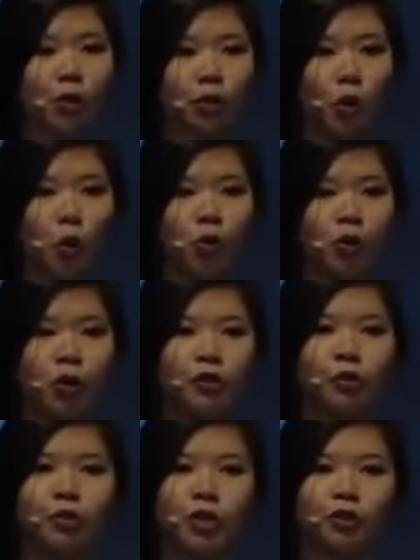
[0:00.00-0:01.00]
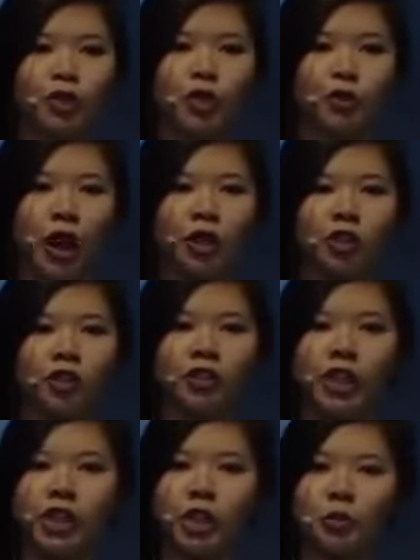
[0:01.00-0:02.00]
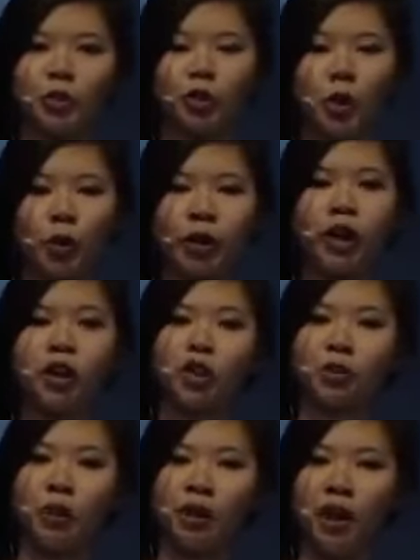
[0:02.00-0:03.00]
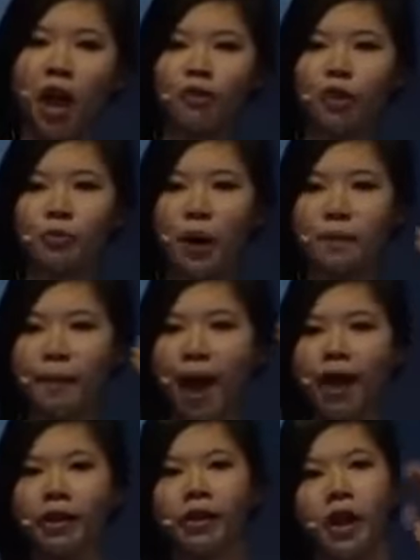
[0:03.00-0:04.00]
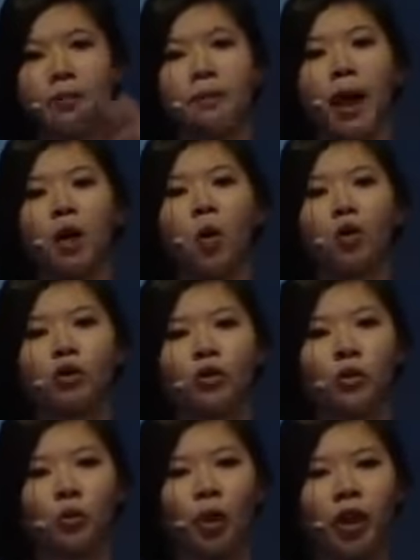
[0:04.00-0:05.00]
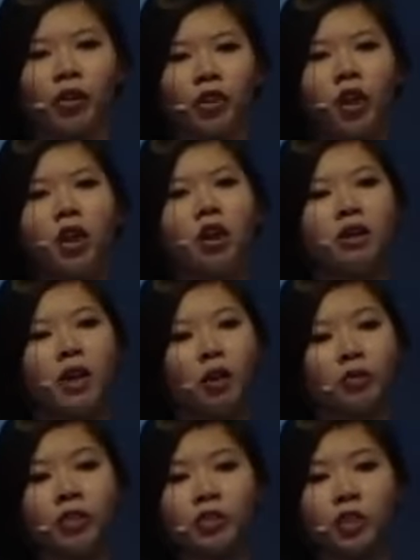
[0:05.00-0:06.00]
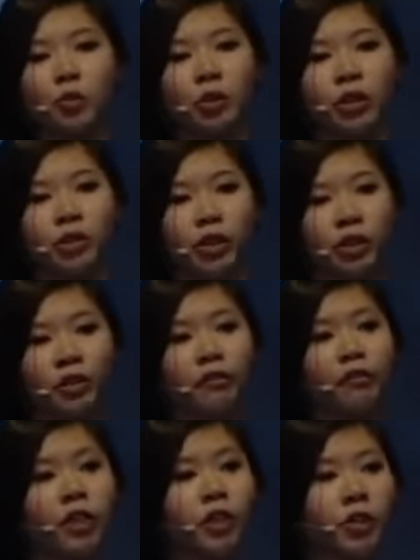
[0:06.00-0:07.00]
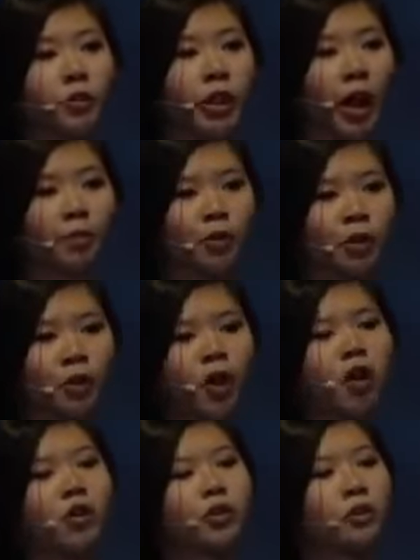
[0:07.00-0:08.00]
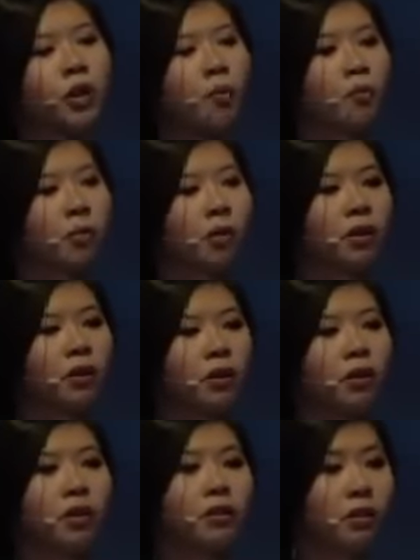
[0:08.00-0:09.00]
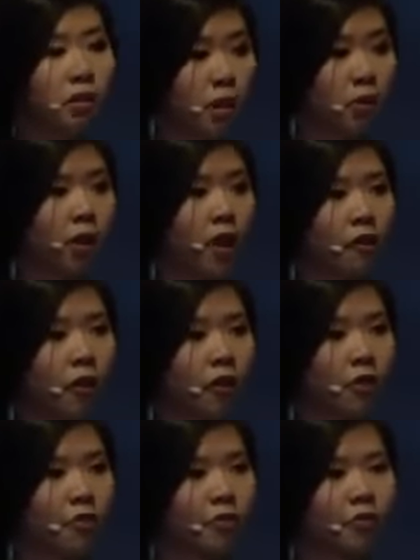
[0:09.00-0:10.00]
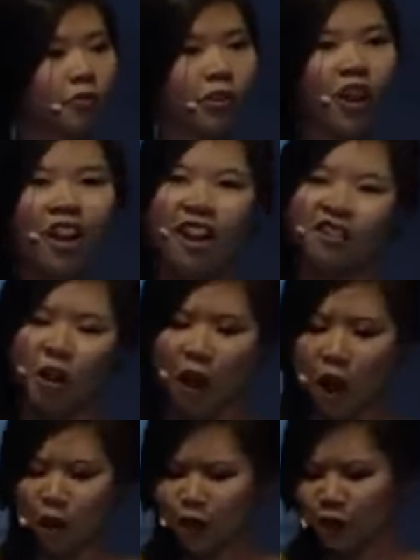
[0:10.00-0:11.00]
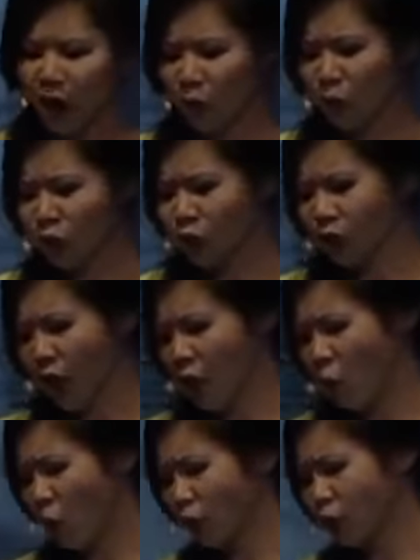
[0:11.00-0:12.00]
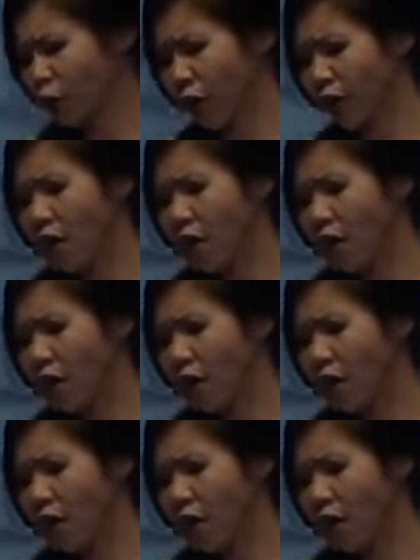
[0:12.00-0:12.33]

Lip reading: the audio from different directions as he was going to my left, to my back, and coming back all to the right. Now, this is really taking video capture to a completely new level. Now, after that, we were just kind of wandering